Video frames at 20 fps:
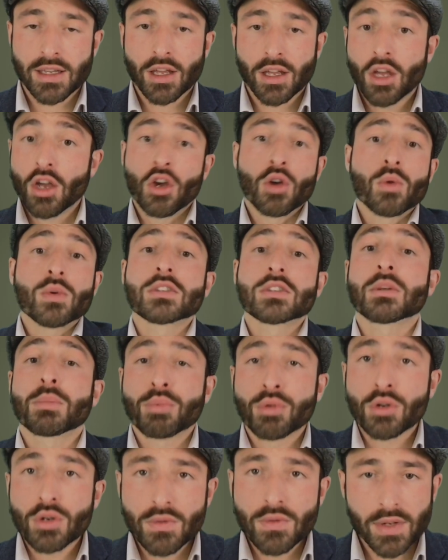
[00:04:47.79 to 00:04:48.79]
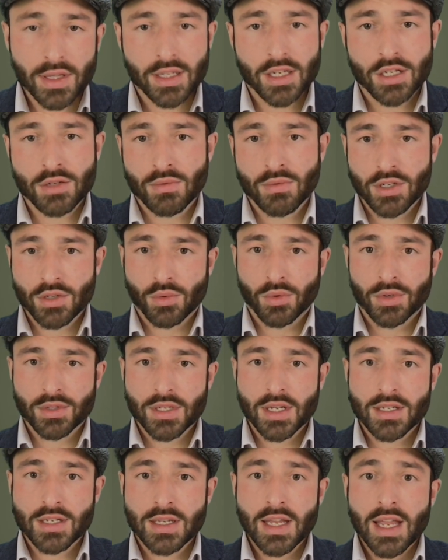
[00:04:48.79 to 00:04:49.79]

Who is approving these resources?